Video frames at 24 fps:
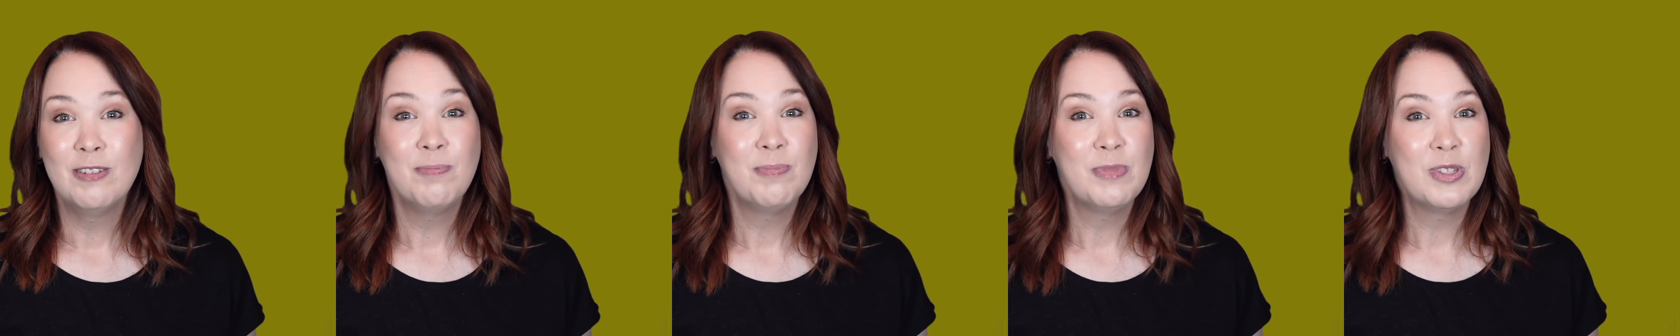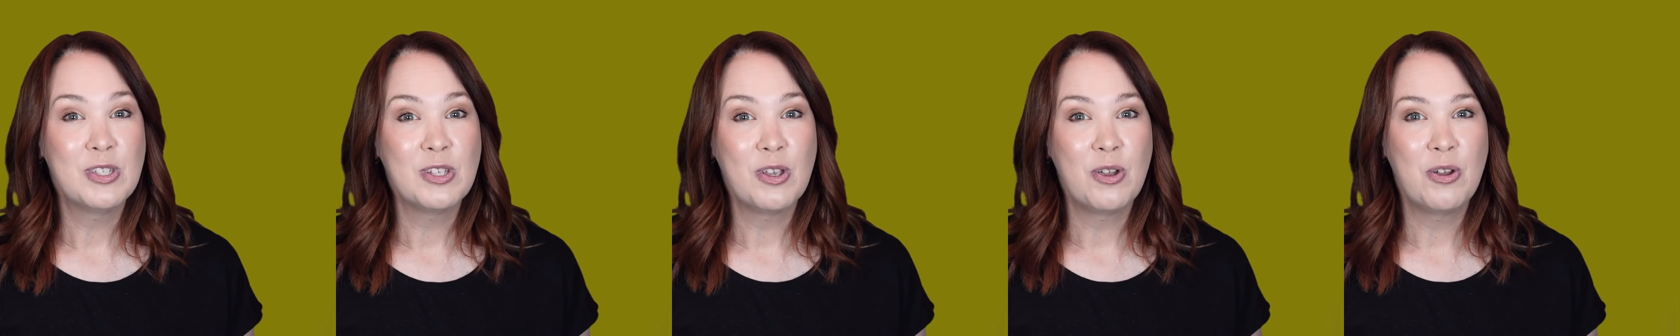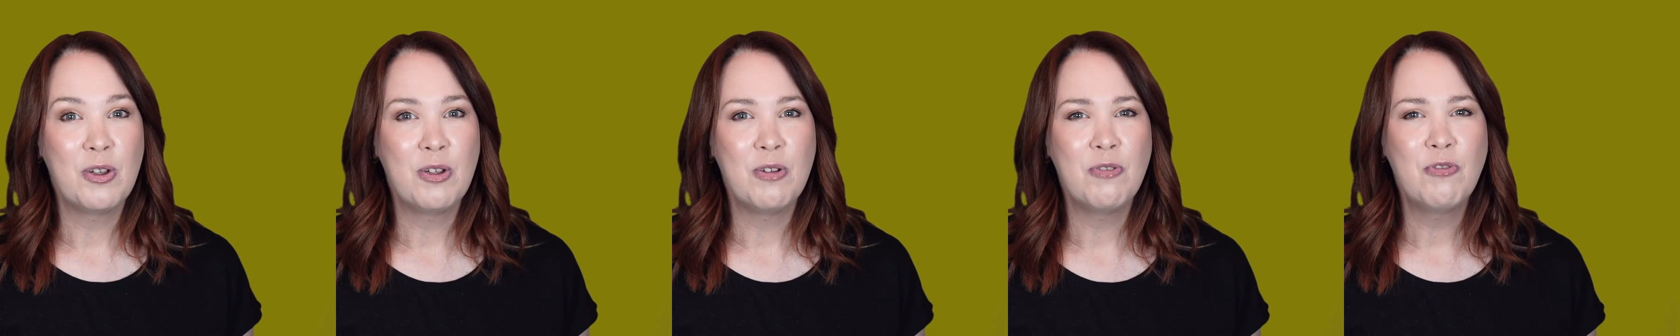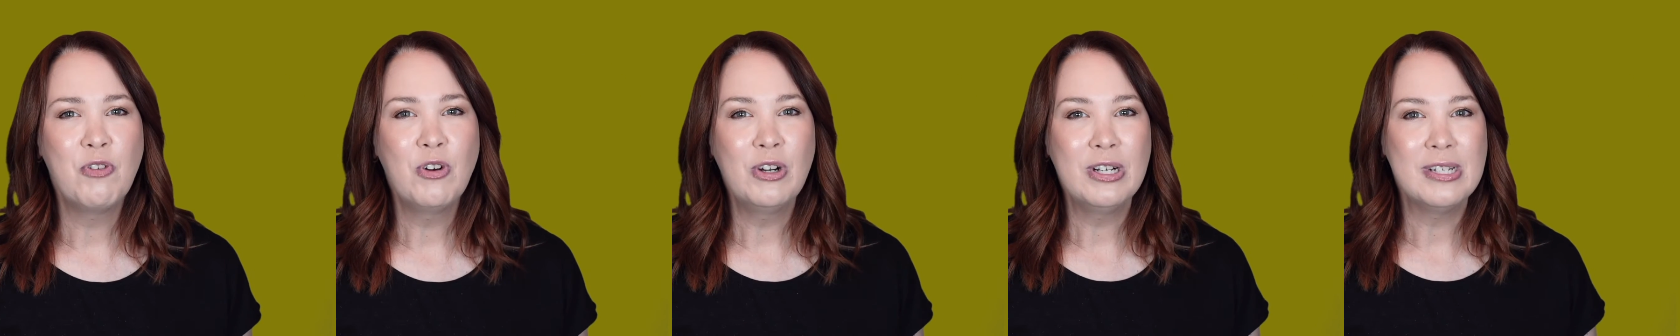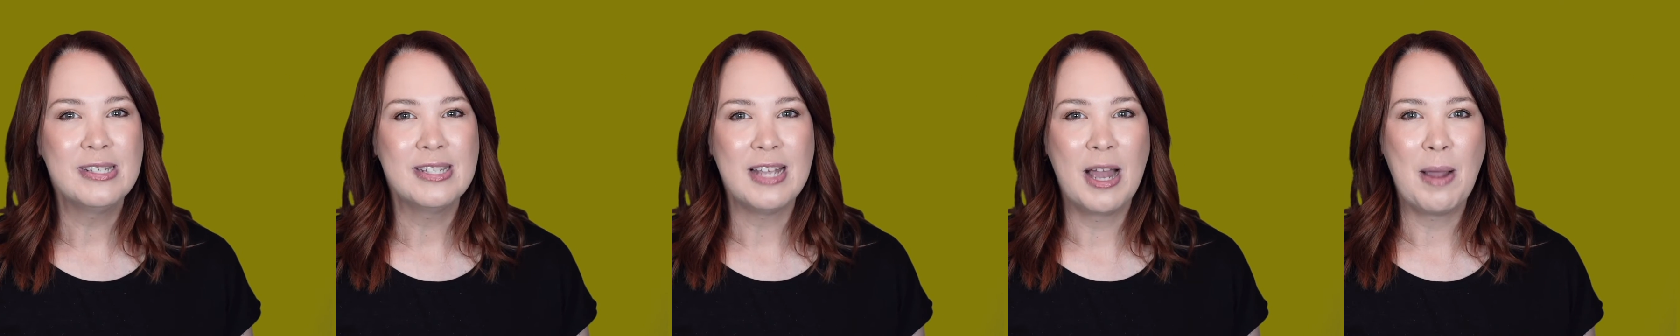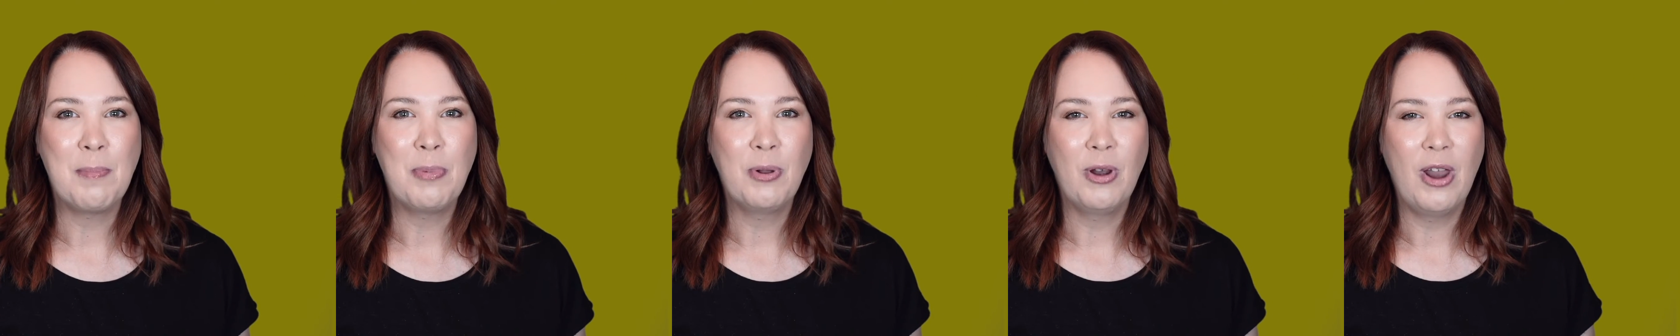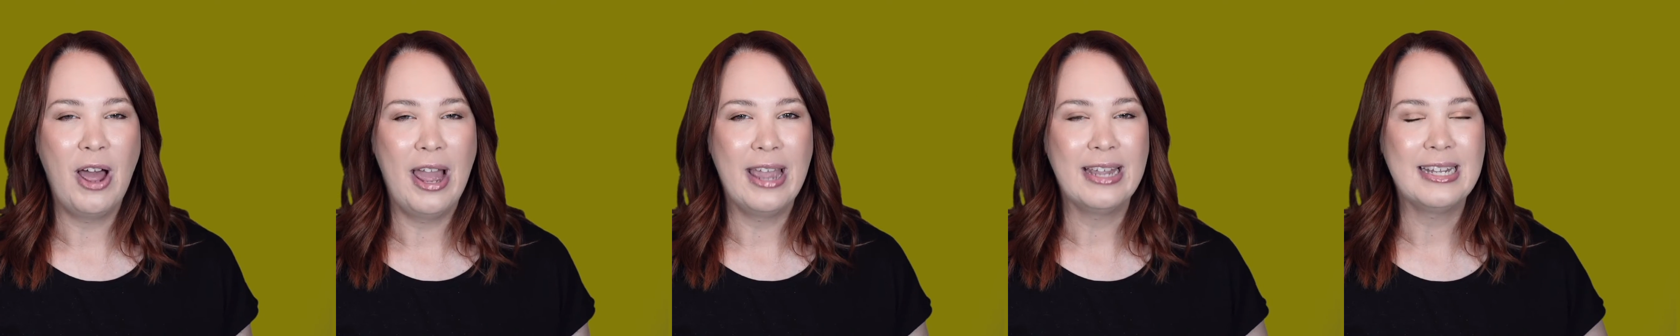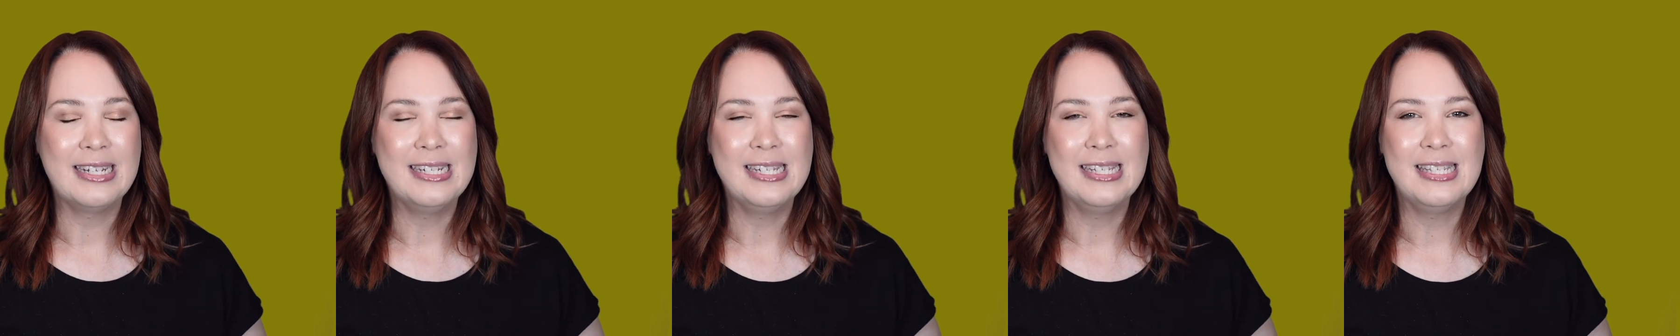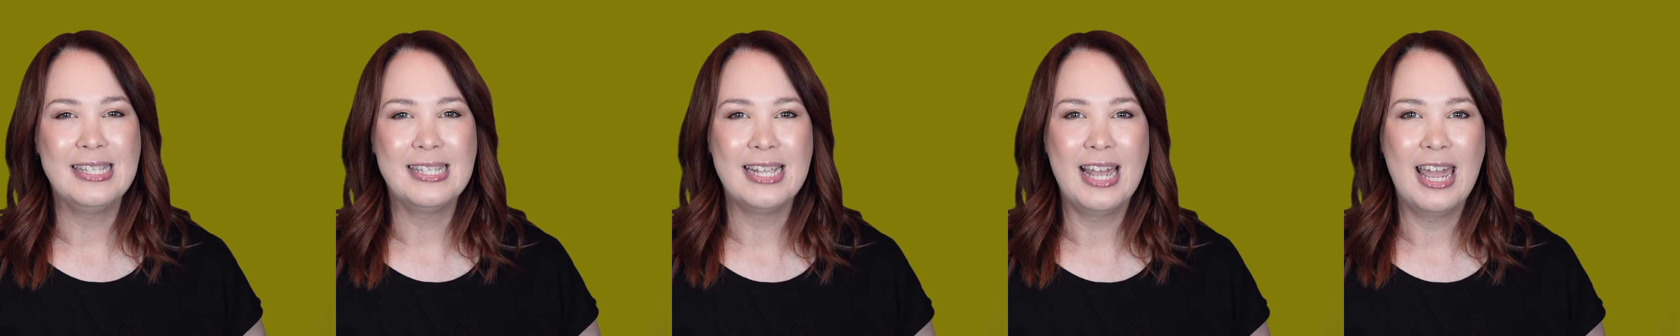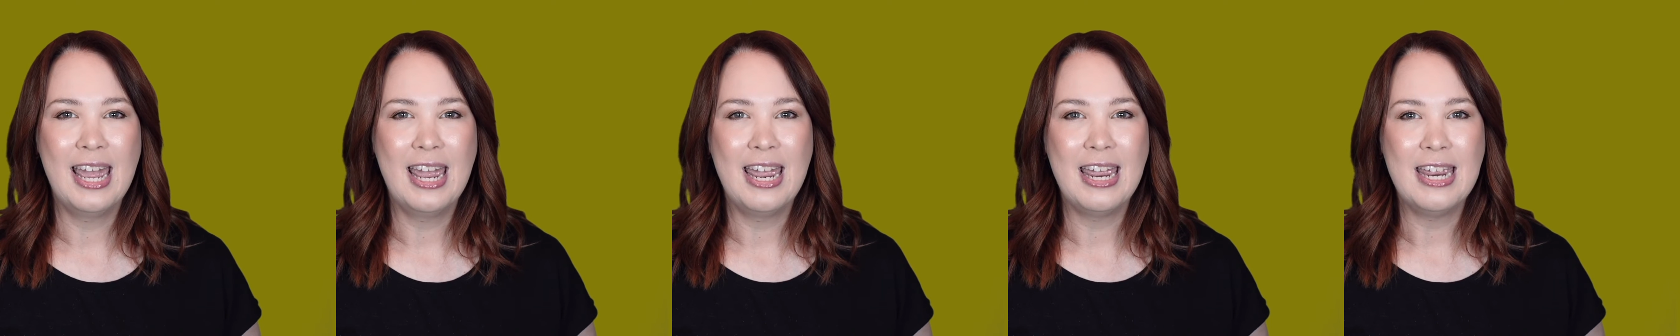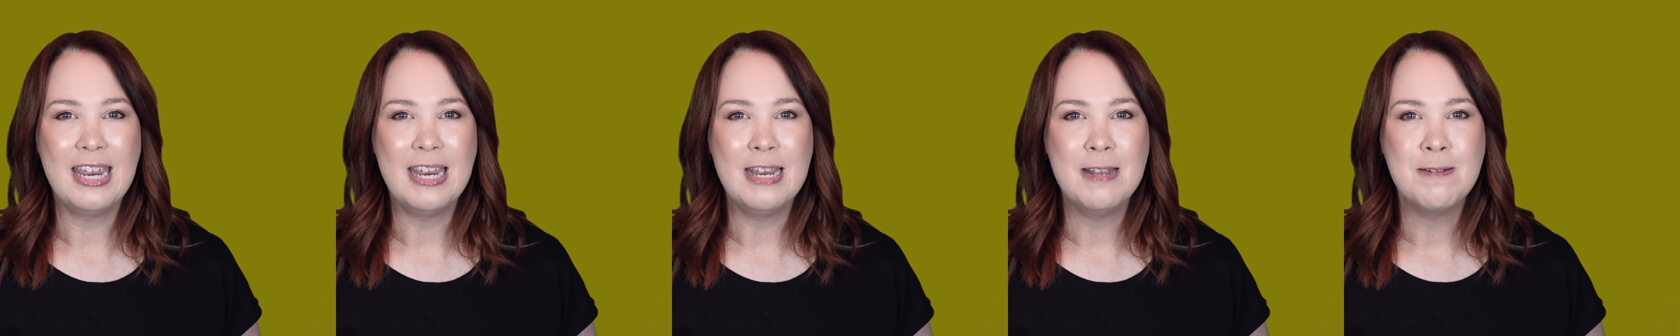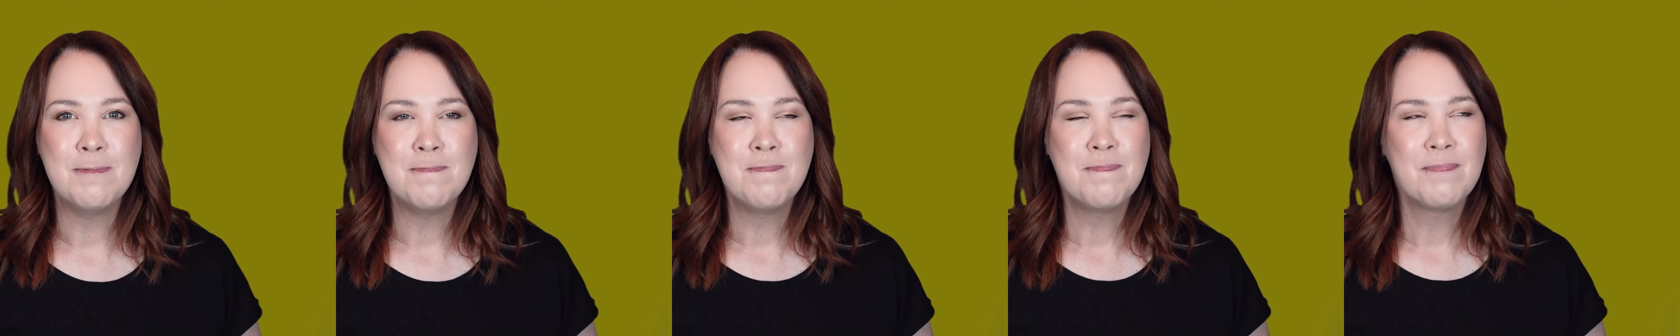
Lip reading: So, for example, I can say,